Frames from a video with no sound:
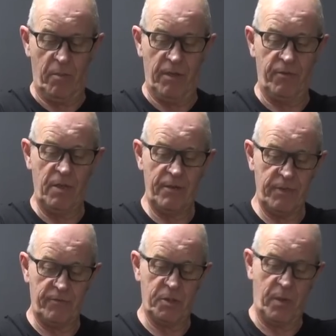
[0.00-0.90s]
but if you left
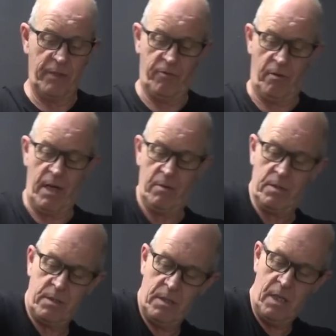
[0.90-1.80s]
it for 24 hours